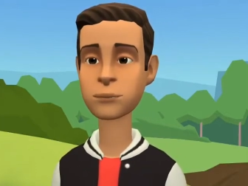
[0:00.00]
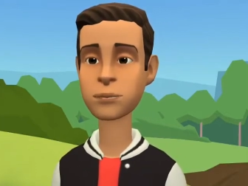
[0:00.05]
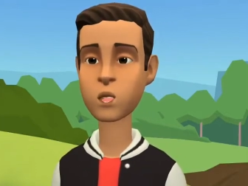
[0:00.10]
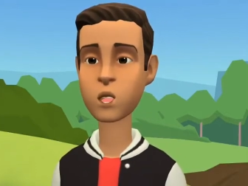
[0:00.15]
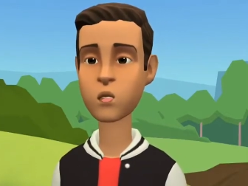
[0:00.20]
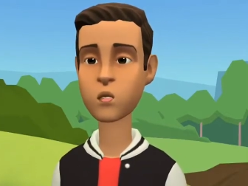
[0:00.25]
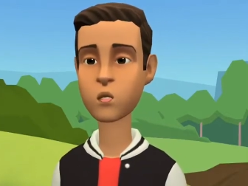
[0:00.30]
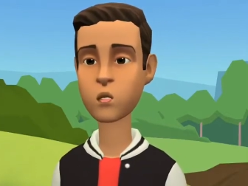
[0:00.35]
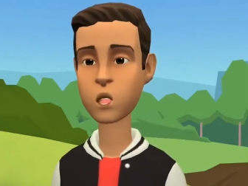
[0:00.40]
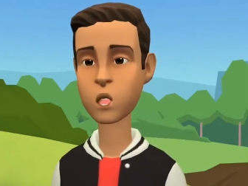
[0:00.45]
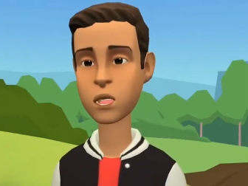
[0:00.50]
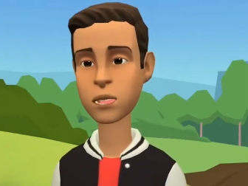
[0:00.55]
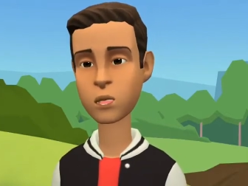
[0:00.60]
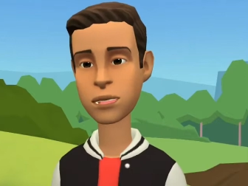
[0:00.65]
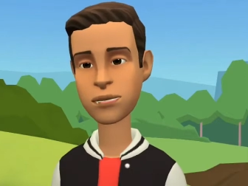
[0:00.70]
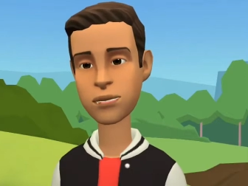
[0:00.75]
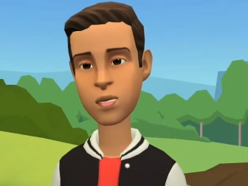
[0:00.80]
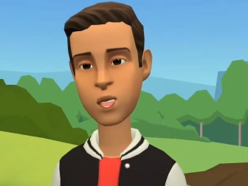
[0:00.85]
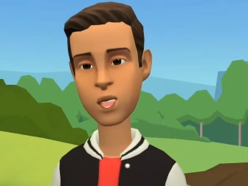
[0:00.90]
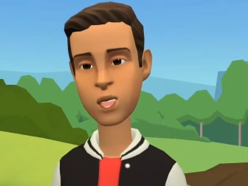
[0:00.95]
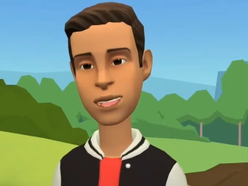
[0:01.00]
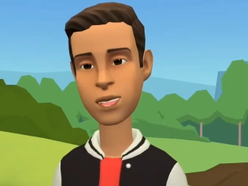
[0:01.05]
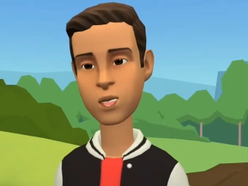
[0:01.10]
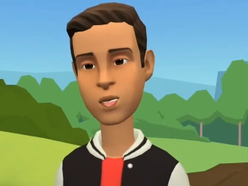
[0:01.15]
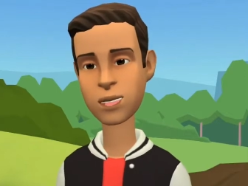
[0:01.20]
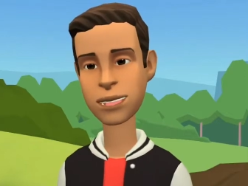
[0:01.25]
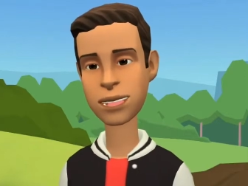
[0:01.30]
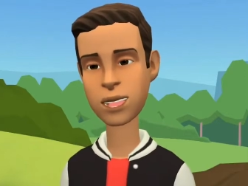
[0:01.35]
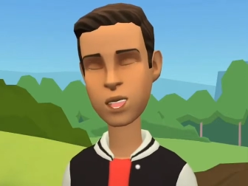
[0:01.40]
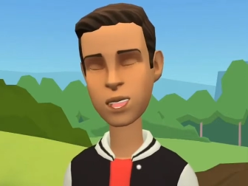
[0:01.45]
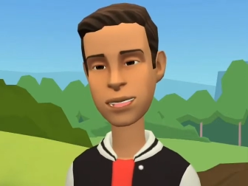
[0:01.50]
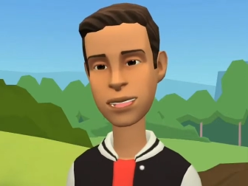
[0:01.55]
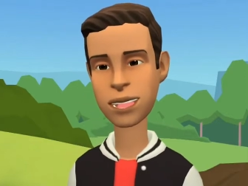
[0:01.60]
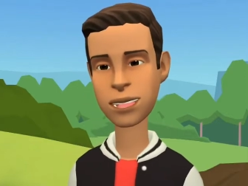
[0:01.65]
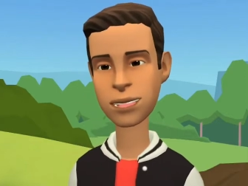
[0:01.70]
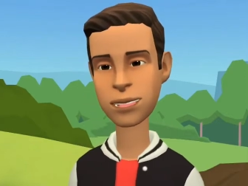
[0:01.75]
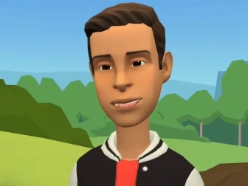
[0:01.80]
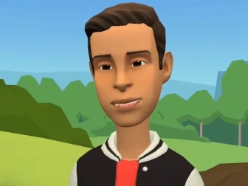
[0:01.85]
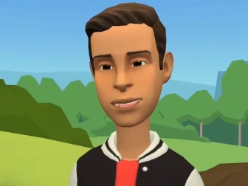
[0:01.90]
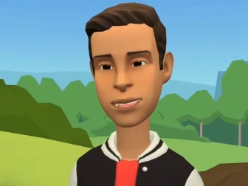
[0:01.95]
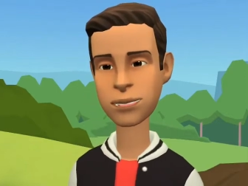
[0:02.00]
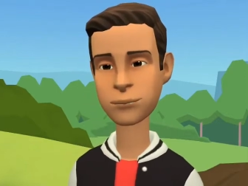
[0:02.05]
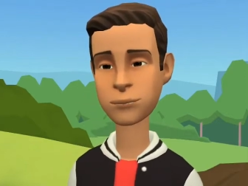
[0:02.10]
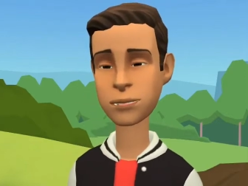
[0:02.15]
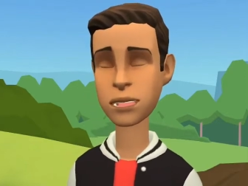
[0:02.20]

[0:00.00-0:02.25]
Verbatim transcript: or follow if you are watching this on